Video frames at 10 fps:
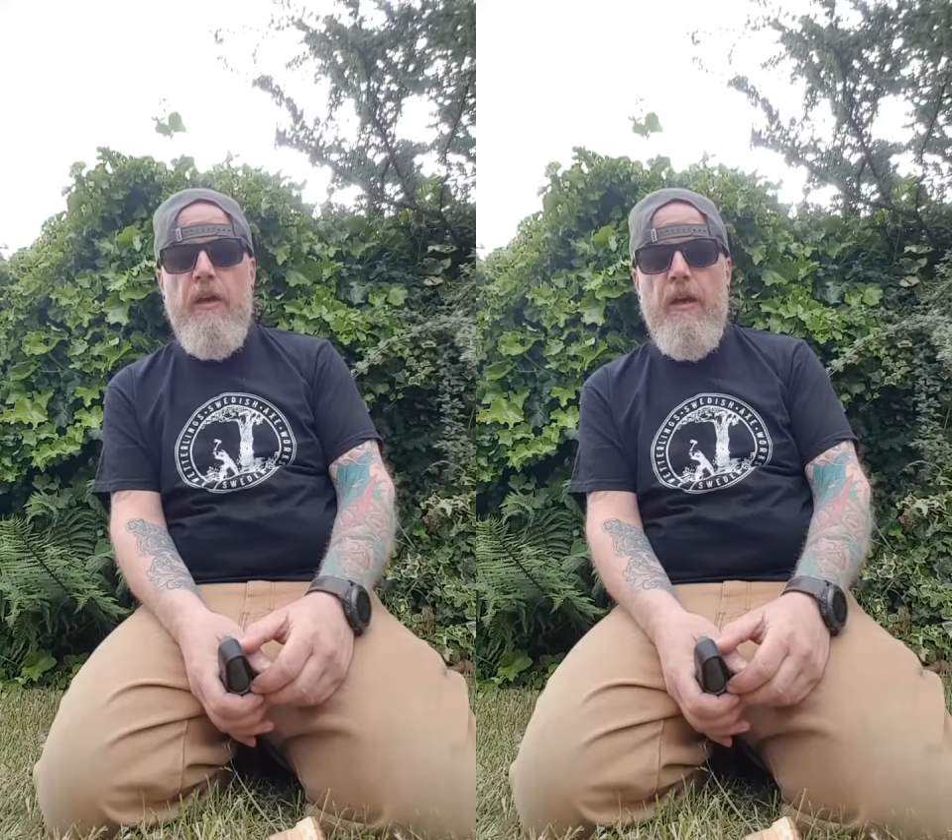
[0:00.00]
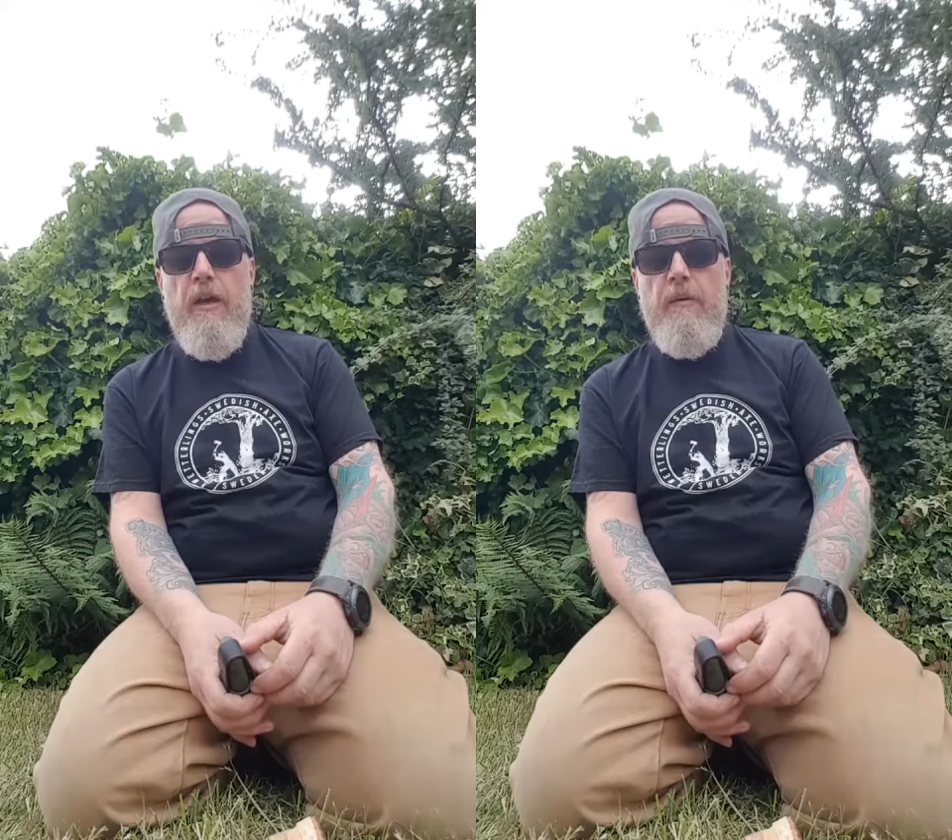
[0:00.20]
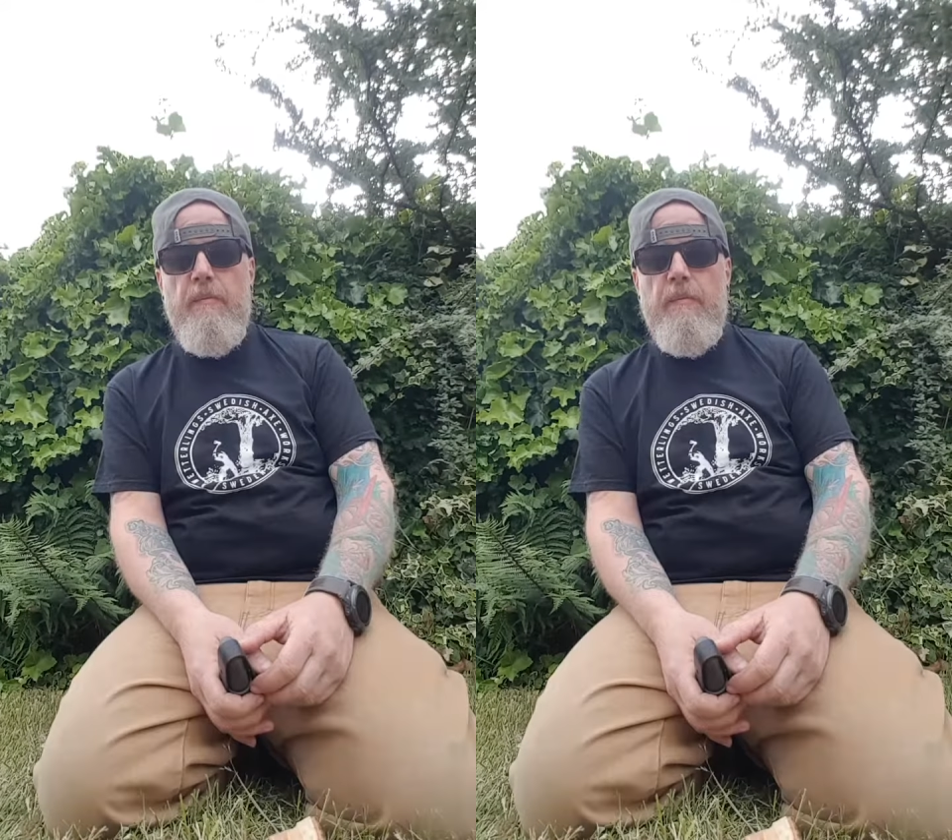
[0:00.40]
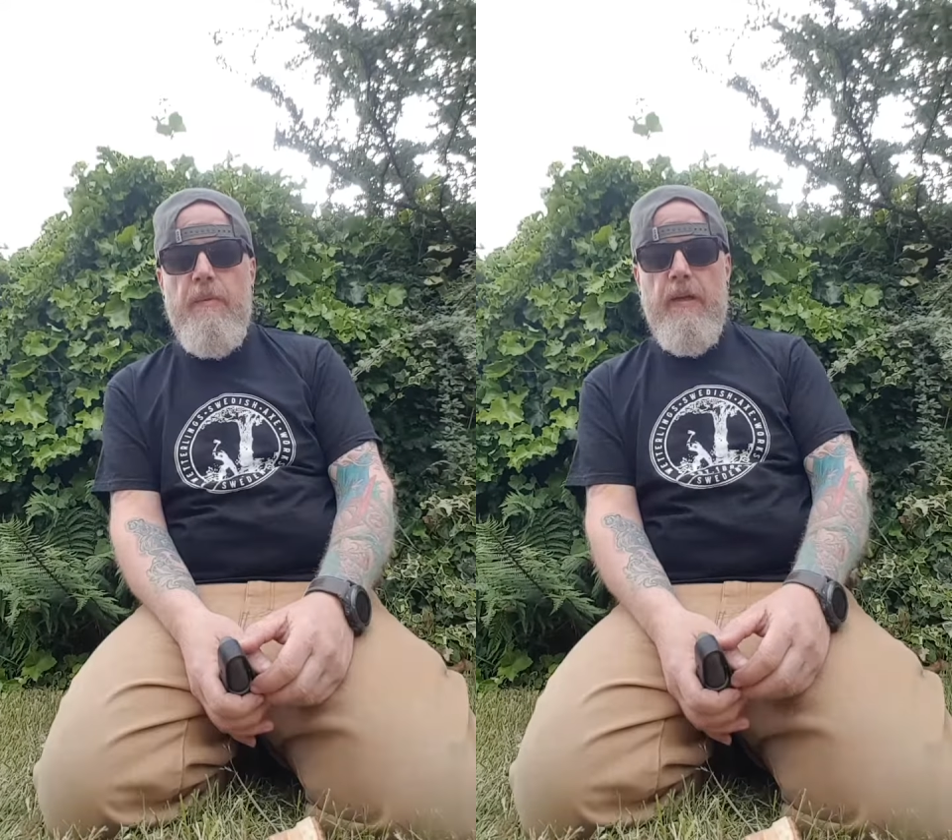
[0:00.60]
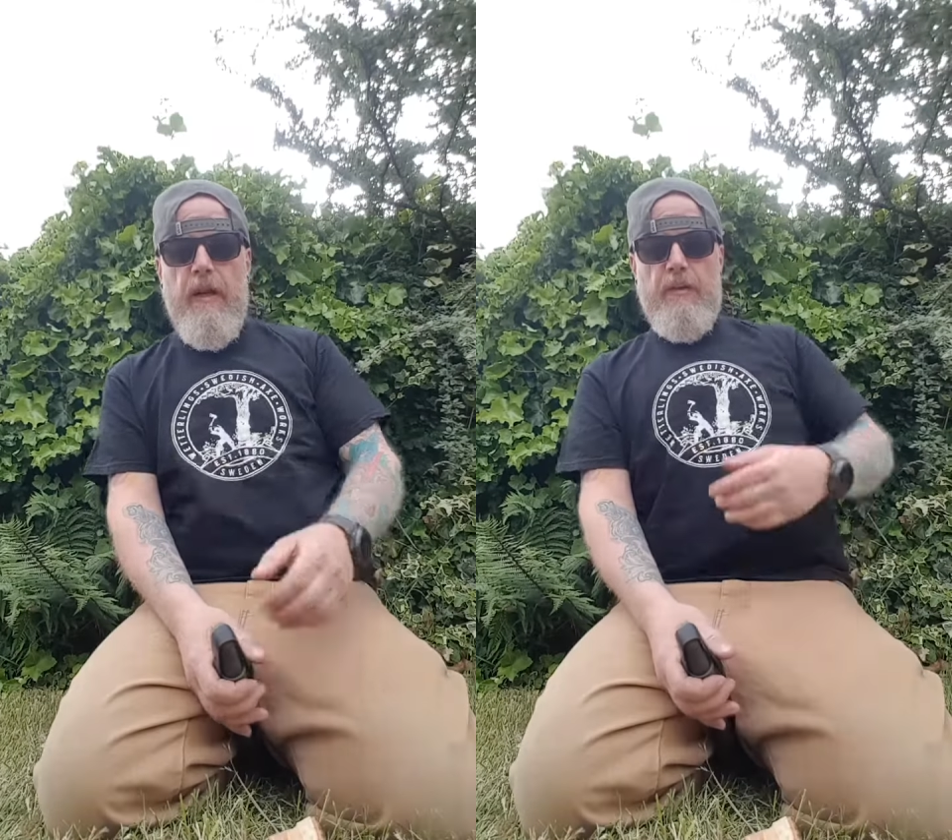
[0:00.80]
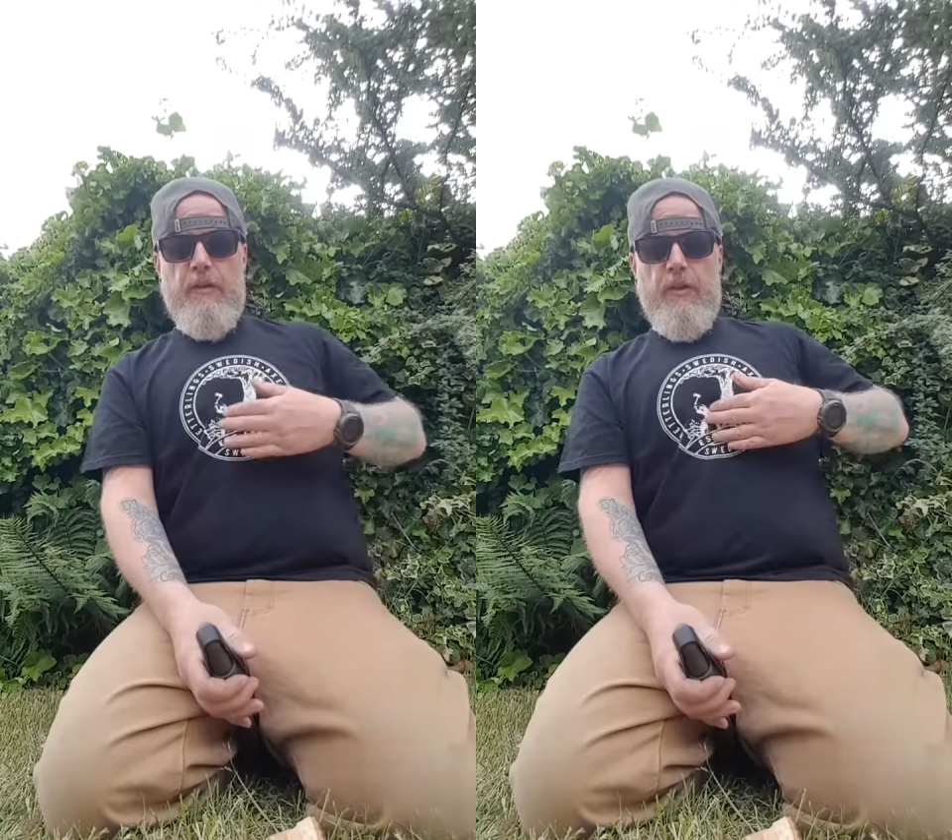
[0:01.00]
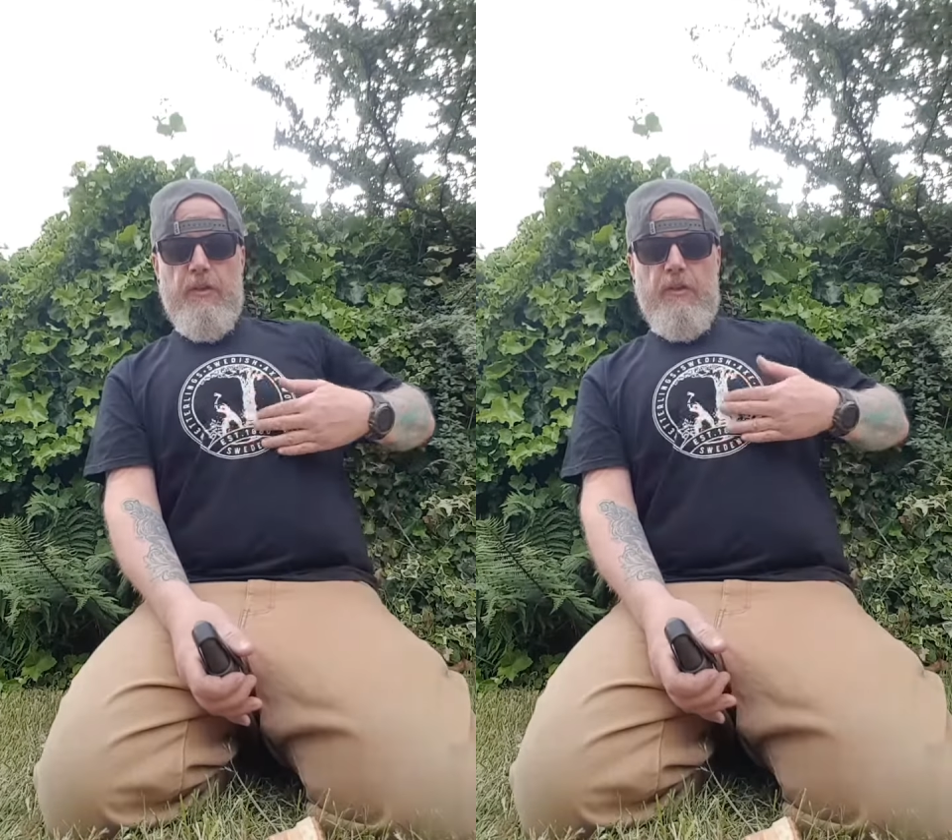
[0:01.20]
as you can